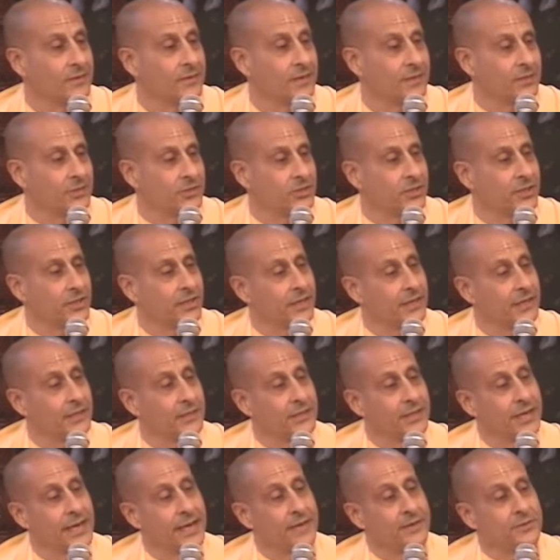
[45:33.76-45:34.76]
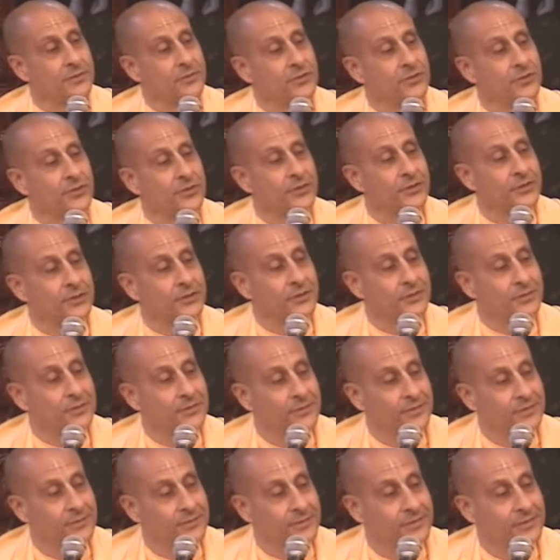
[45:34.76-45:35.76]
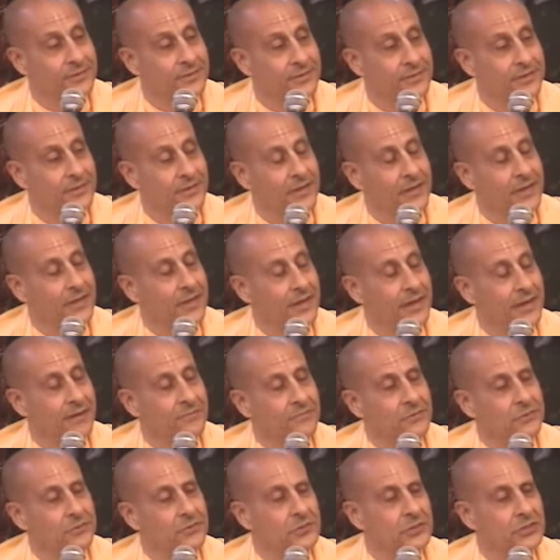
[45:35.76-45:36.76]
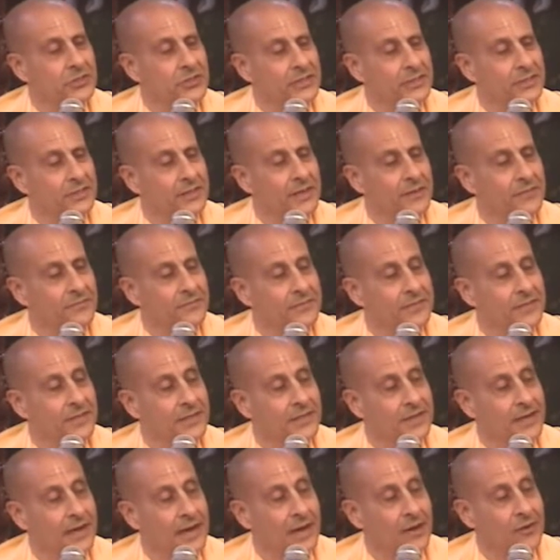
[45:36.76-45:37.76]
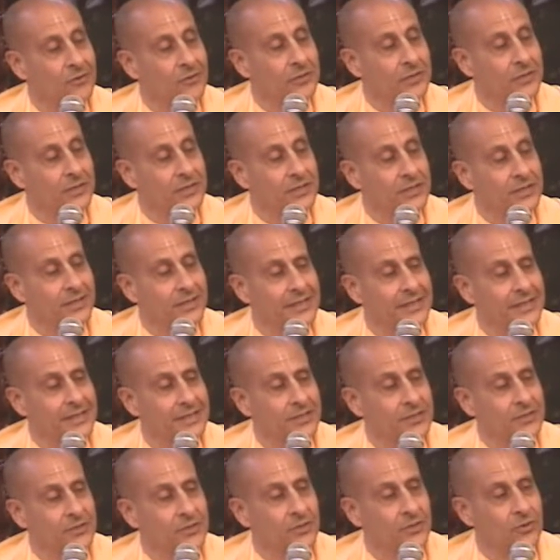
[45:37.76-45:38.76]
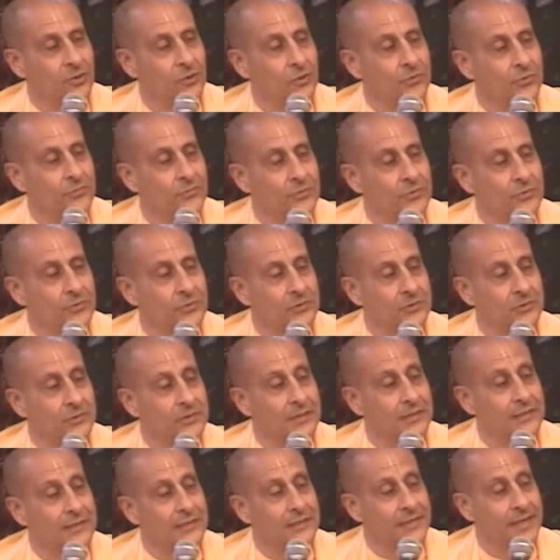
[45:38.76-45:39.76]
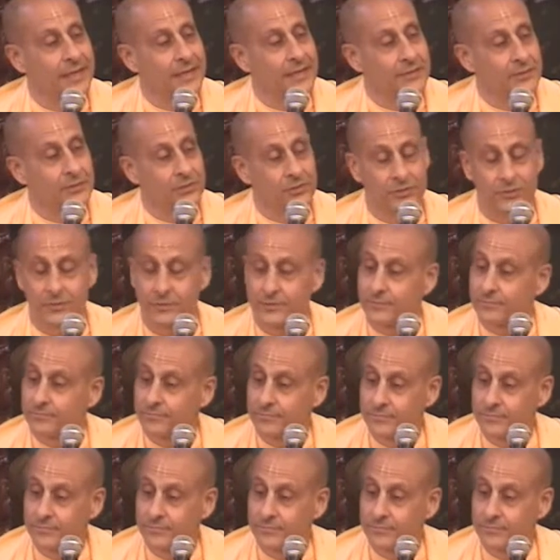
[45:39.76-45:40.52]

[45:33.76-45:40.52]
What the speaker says: and she had a lantern. And after she left, the cow kicked over the little lantern,